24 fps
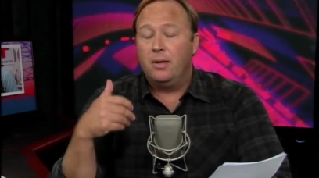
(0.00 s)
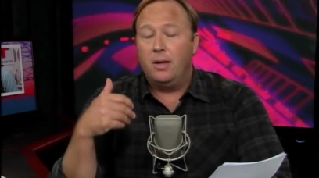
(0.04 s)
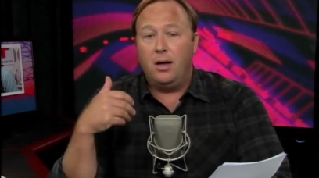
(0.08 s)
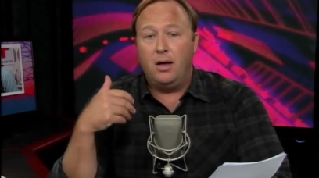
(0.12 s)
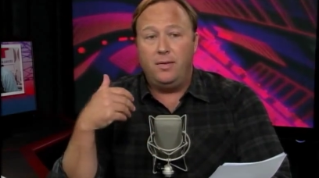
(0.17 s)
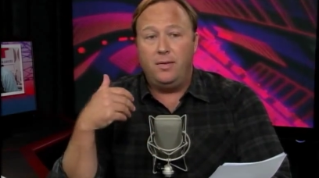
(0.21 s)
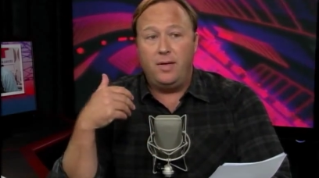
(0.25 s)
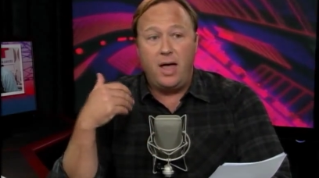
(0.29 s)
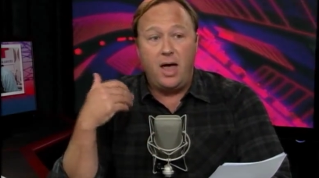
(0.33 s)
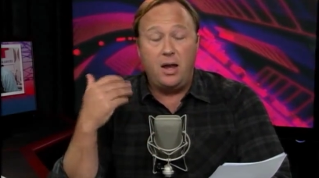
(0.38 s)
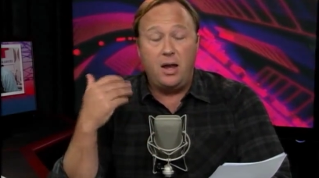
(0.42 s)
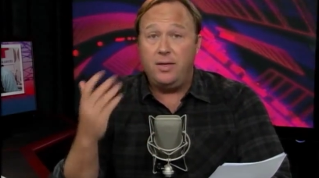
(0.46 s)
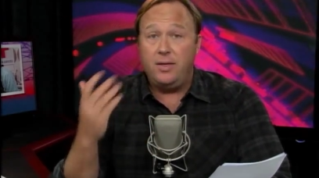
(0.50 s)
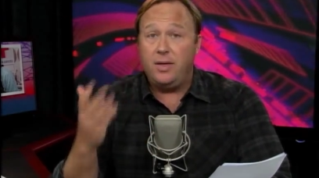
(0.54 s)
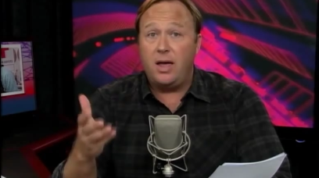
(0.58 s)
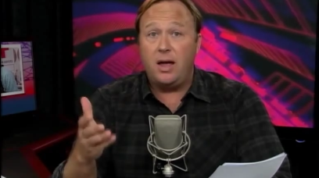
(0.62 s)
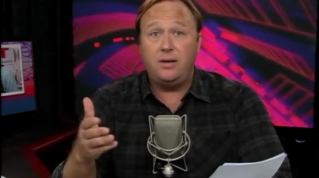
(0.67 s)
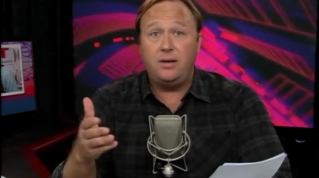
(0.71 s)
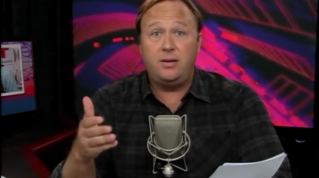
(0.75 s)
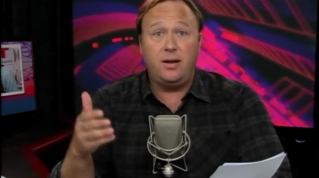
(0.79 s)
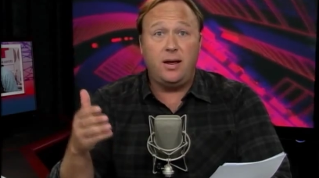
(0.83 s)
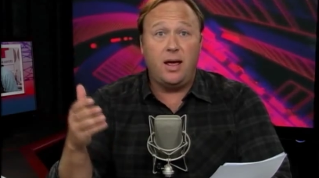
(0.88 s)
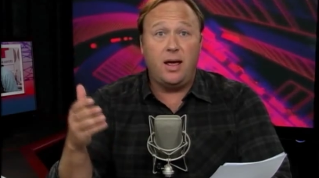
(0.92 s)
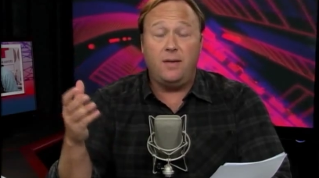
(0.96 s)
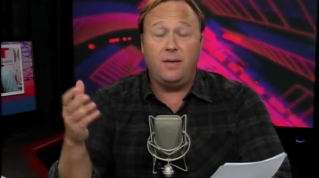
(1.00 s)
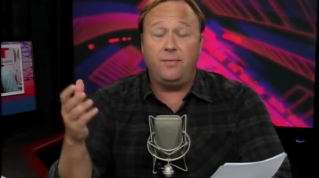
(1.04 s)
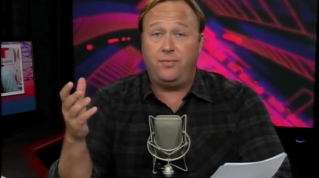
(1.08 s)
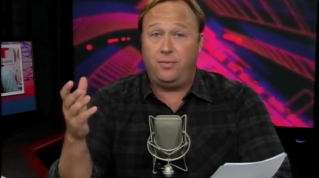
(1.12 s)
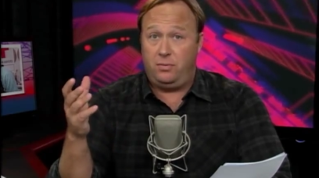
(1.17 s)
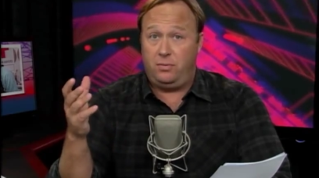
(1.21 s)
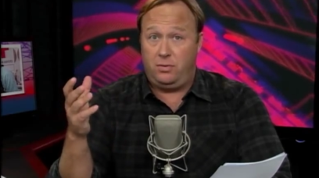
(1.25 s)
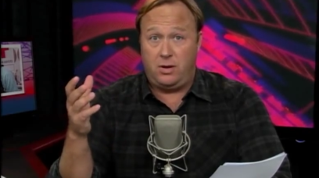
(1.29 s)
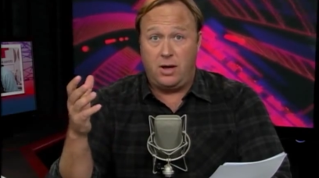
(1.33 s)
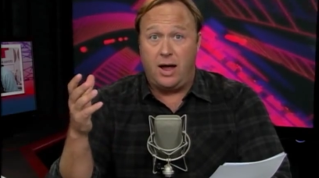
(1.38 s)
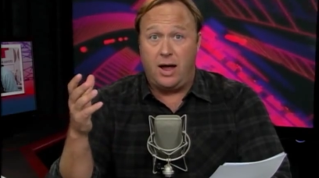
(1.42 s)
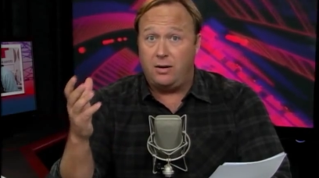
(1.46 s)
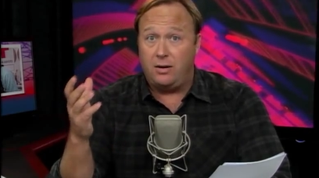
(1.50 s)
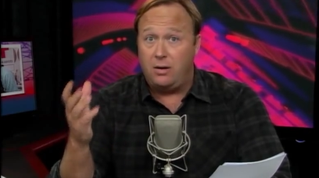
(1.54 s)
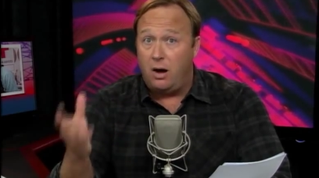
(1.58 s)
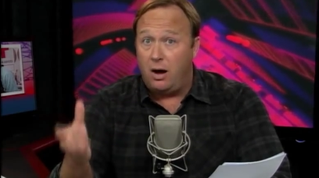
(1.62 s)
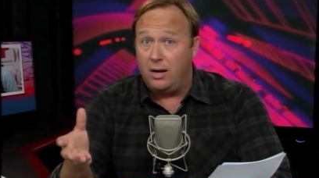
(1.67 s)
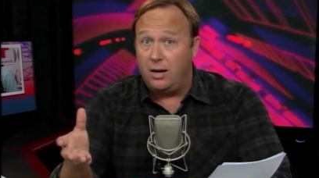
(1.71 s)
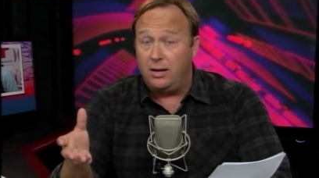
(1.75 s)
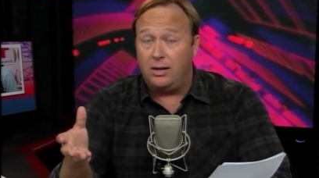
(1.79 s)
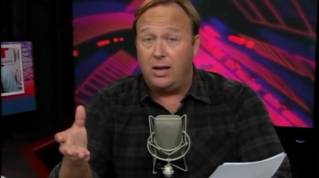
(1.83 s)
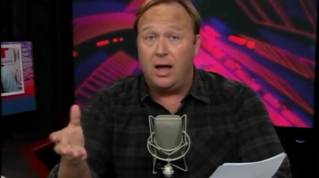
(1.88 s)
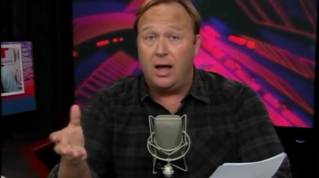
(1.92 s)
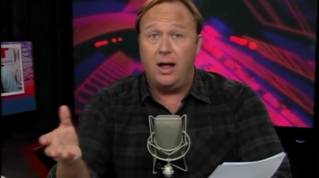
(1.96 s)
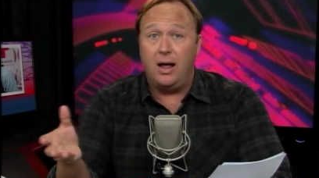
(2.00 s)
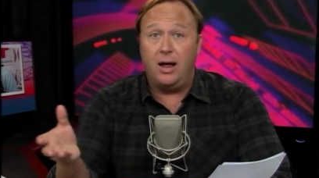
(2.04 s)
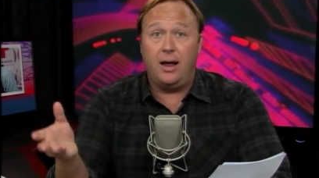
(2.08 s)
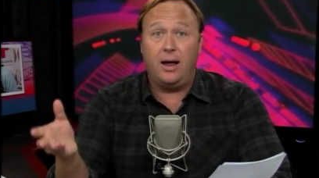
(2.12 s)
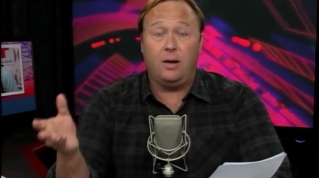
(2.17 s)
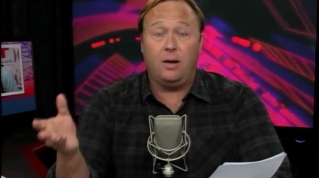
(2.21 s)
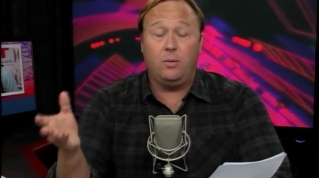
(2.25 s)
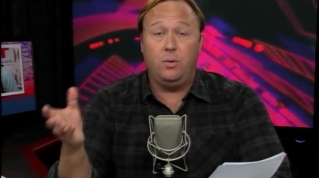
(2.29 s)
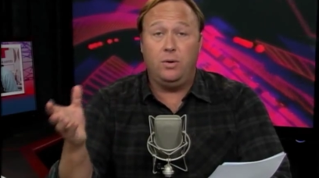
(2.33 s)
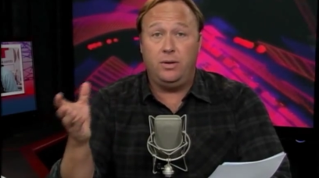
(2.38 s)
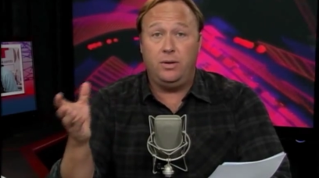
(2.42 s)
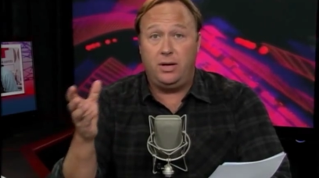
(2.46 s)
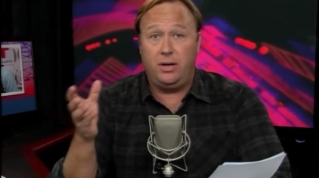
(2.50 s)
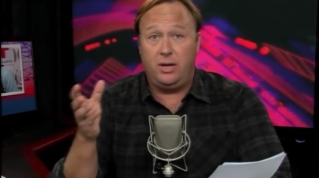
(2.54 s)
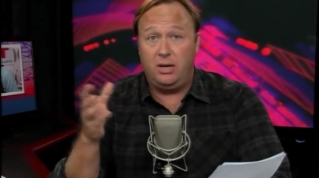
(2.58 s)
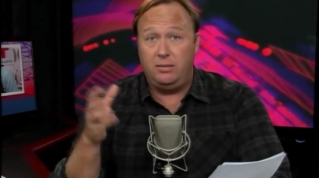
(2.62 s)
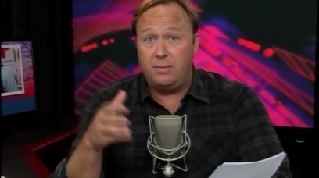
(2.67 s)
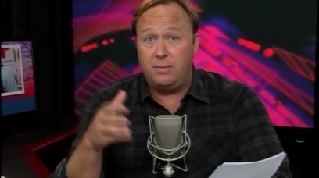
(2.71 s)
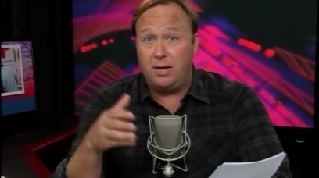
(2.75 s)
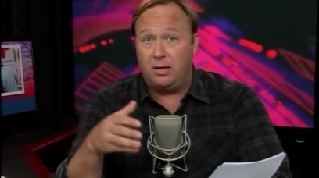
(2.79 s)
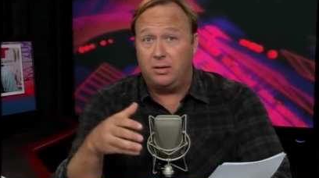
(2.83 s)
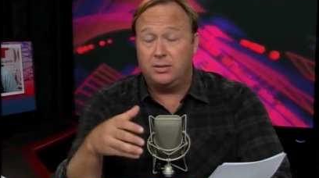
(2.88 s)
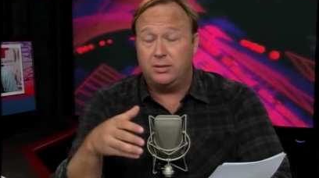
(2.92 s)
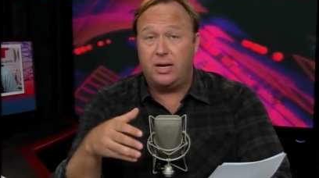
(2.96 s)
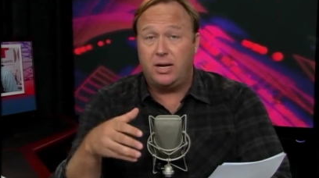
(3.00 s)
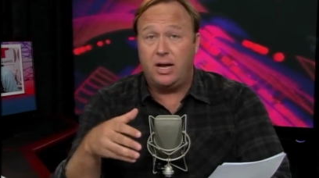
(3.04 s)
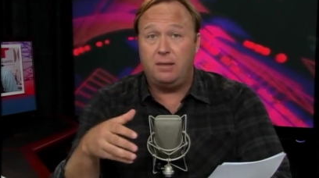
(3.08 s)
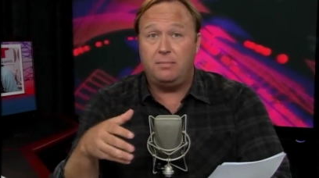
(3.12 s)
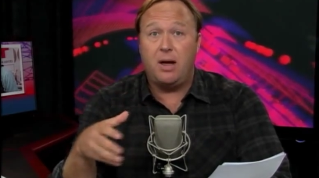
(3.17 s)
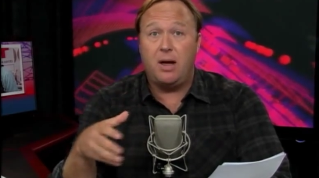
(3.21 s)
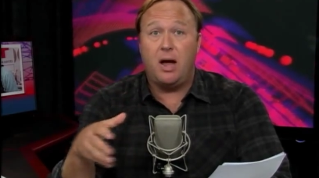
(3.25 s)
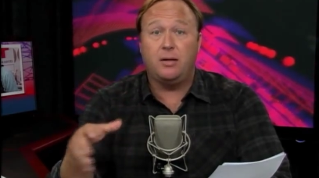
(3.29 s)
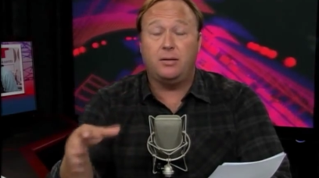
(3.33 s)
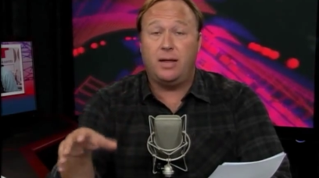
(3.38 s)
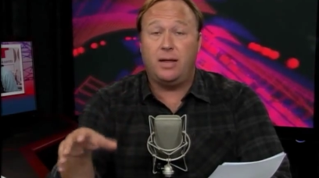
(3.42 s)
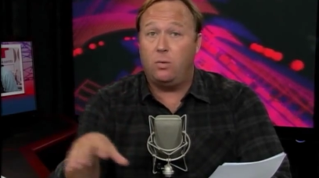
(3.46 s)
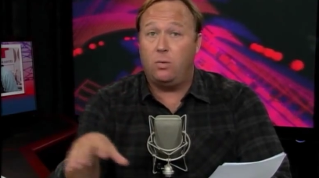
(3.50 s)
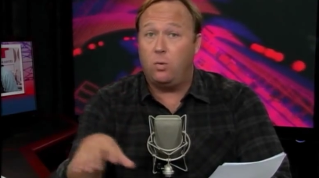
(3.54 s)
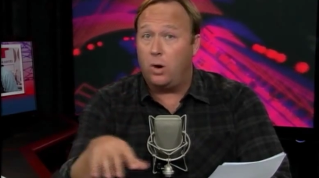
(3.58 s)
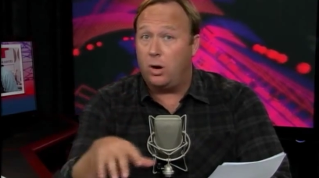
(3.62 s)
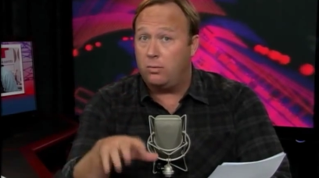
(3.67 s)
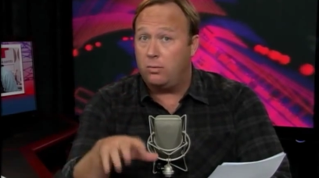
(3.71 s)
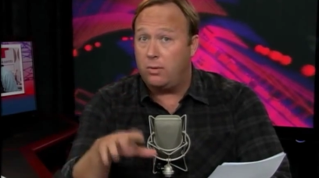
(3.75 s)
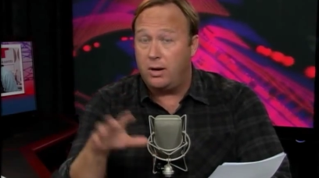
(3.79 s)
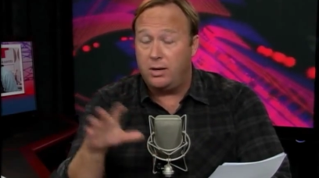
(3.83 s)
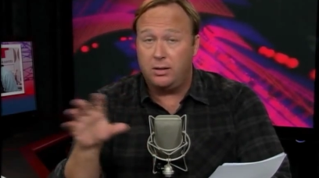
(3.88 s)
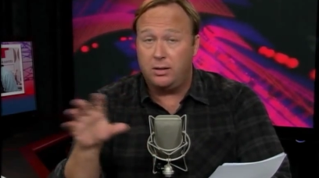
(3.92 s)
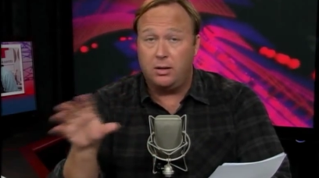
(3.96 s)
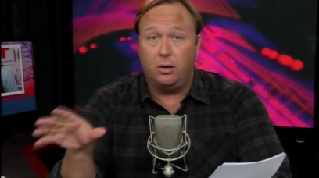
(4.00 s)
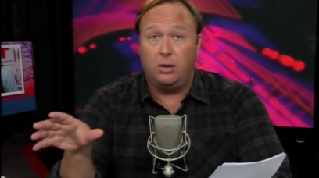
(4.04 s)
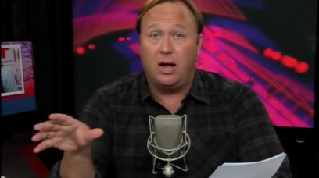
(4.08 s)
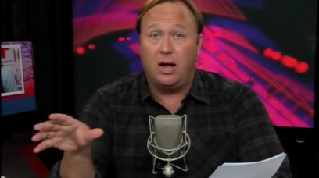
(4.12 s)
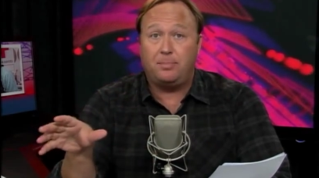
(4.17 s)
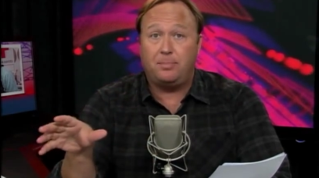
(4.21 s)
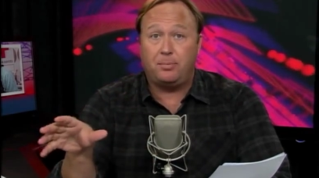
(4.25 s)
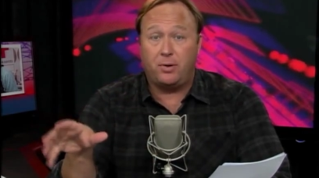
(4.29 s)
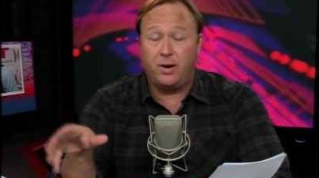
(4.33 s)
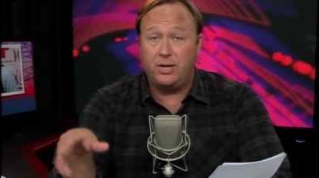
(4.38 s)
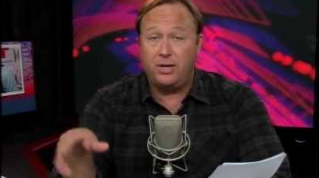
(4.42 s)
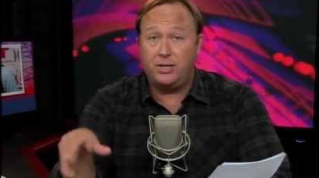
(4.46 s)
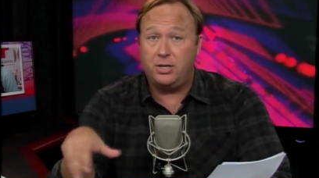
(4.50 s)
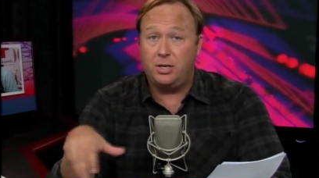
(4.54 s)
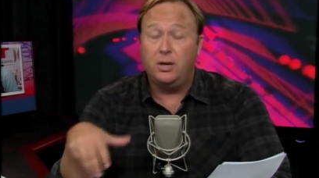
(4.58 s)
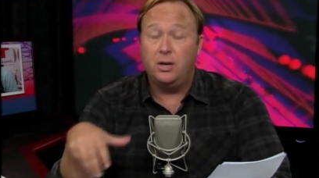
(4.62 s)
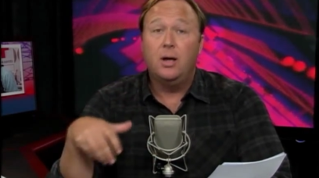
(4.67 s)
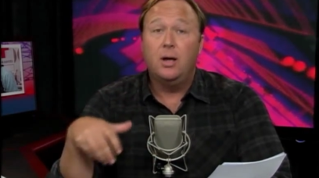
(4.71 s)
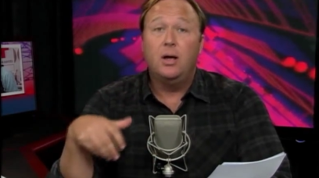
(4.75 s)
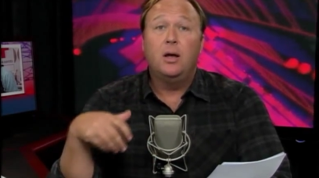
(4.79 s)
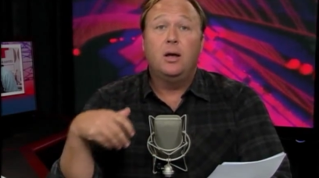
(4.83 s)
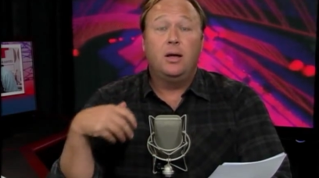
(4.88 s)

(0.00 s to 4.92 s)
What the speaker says: The head of the ATF got caught lying when the emails came out. They were running the whole operation.